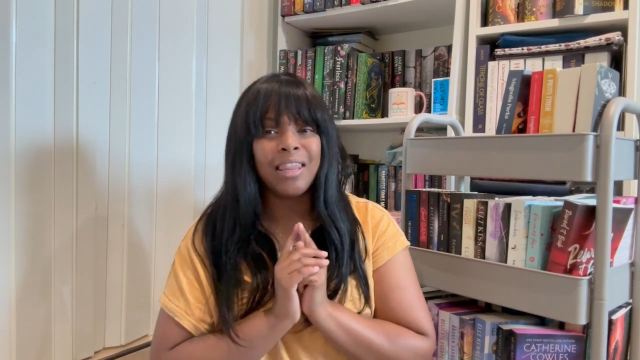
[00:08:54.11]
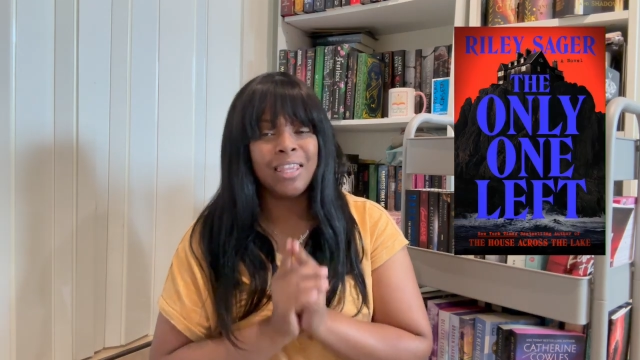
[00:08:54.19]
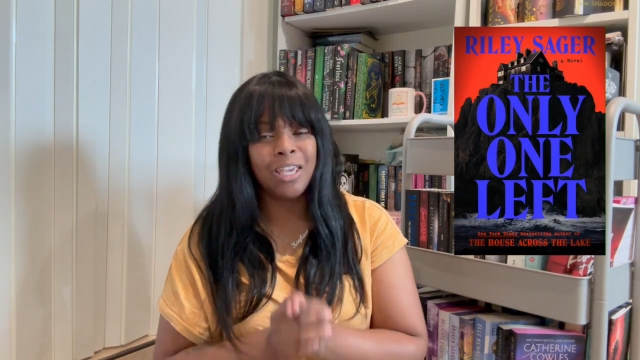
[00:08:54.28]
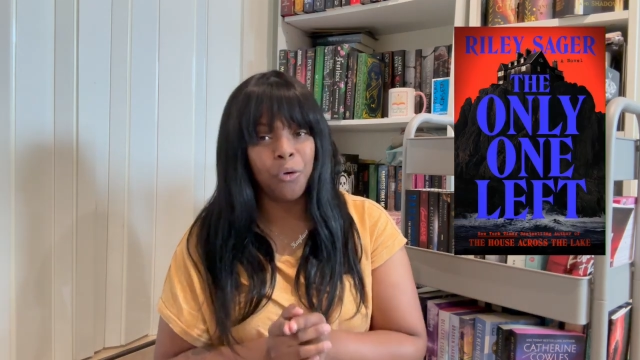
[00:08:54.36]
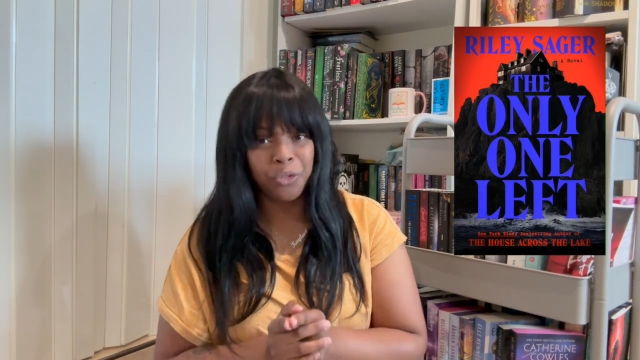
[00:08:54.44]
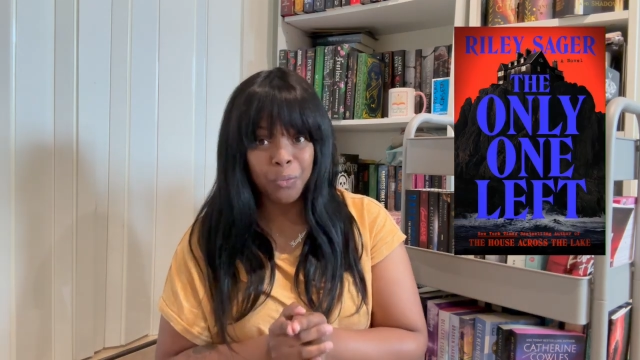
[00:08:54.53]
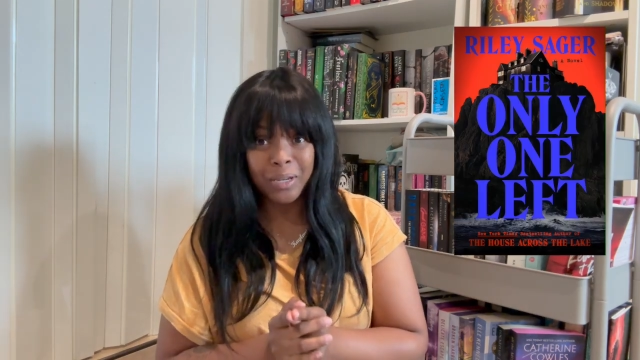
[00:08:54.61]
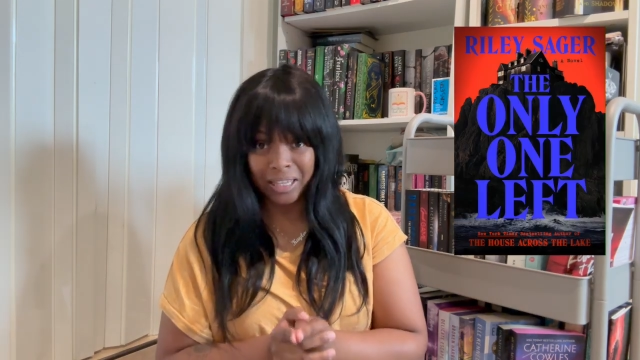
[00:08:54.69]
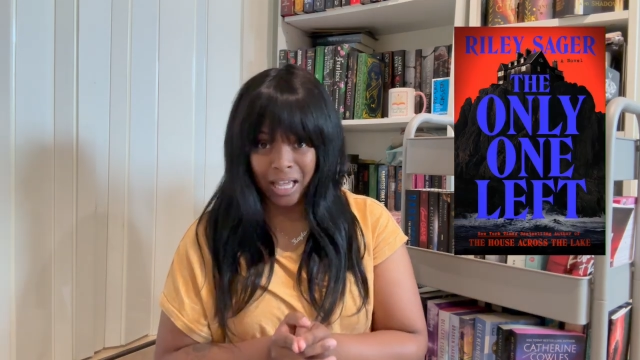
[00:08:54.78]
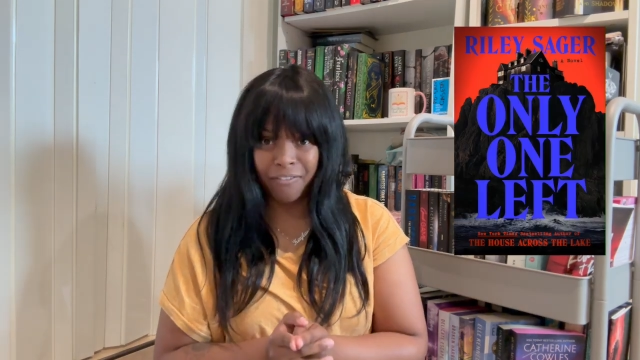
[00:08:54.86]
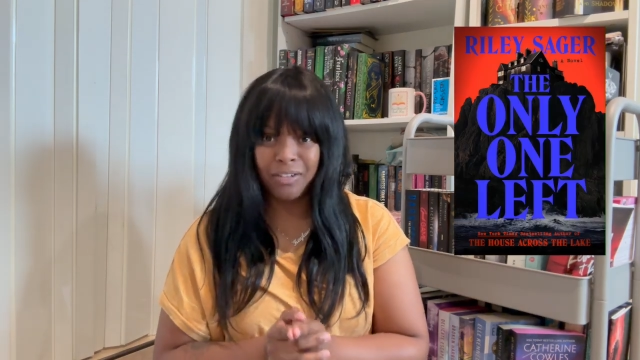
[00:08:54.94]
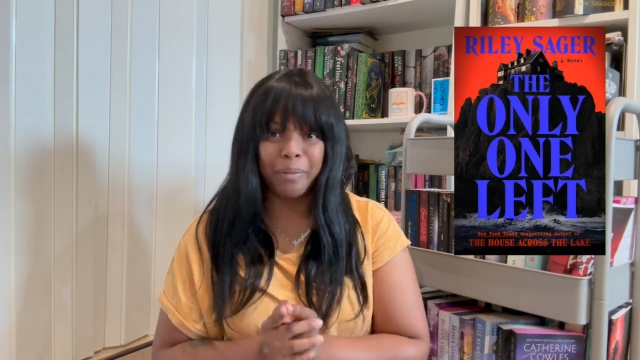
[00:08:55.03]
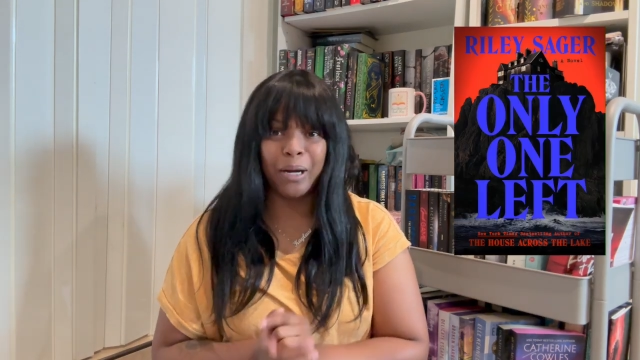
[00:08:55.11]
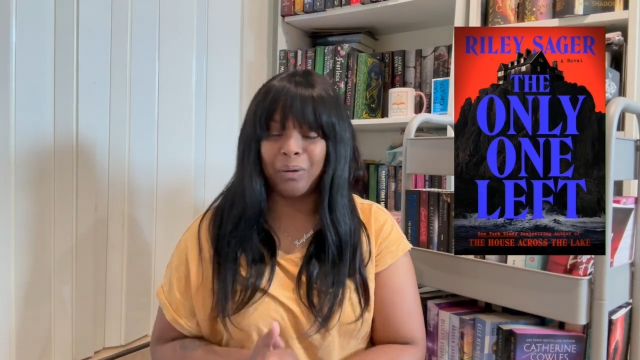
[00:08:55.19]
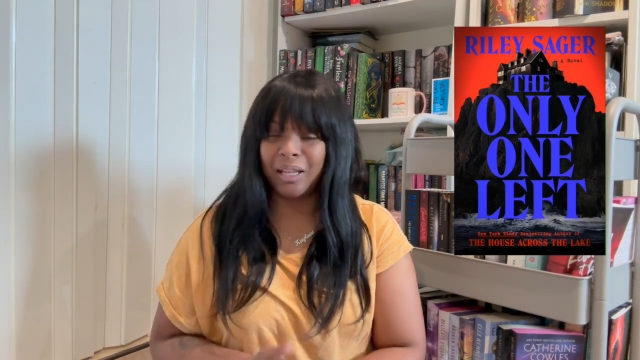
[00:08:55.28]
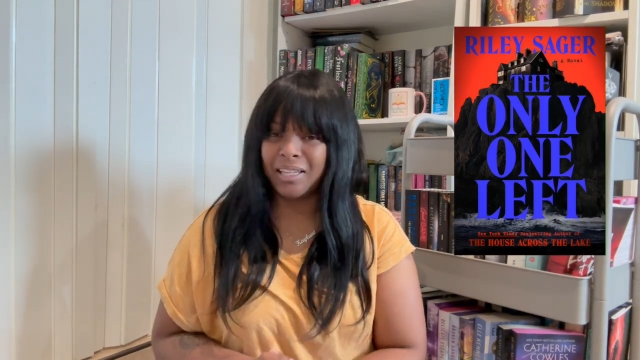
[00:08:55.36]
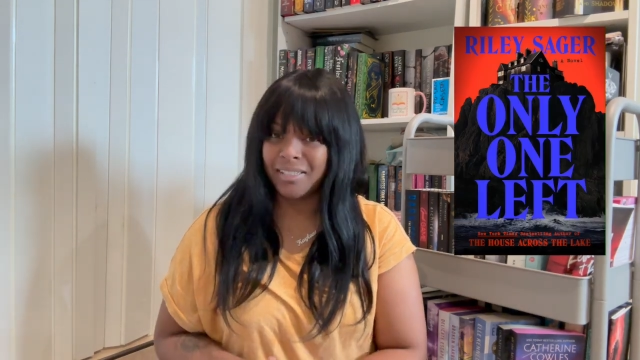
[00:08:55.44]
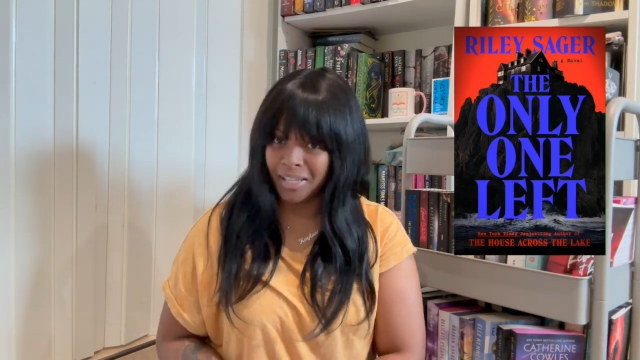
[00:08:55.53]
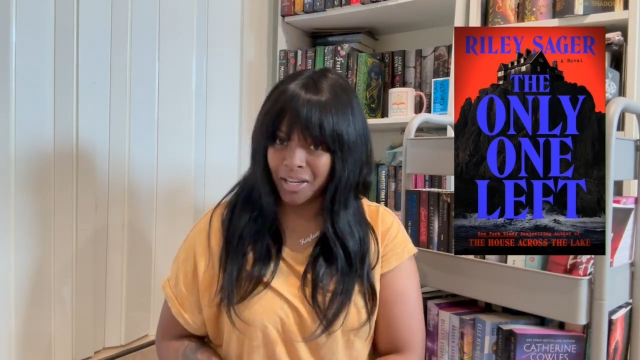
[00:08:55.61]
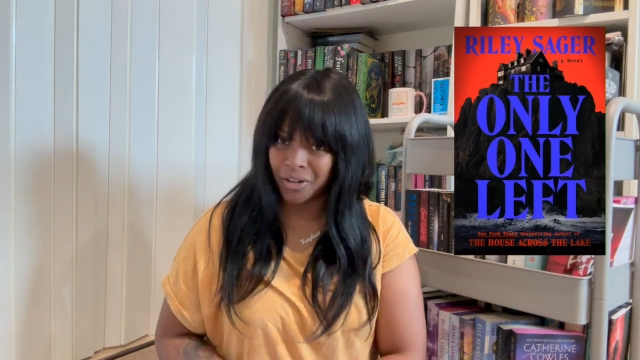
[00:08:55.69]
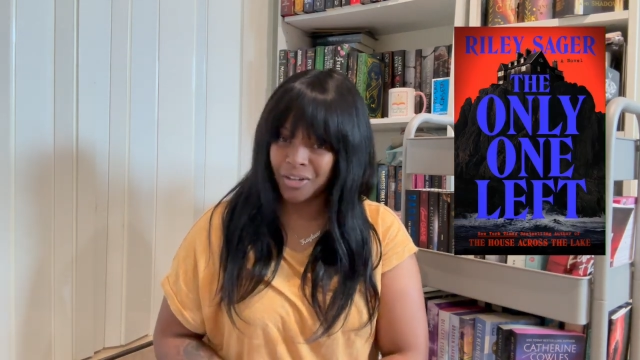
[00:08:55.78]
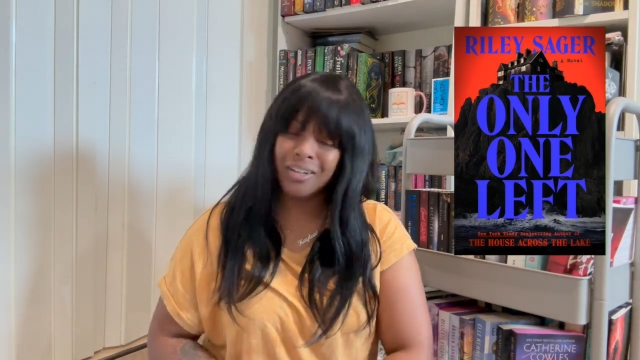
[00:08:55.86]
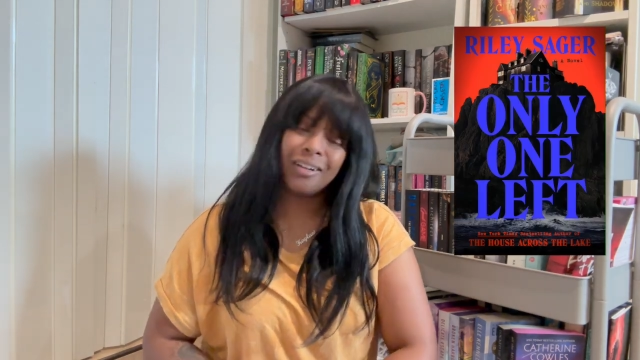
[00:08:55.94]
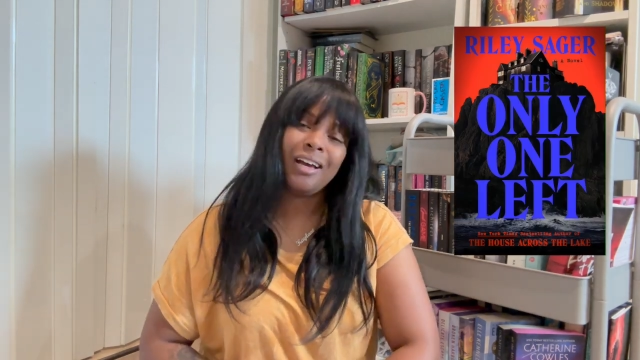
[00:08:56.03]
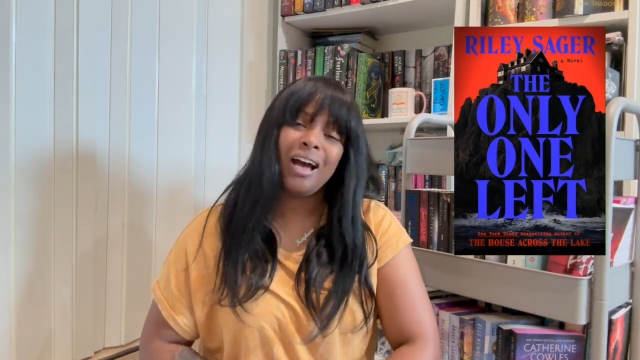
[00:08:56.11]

The Only One Left by Riley Sager.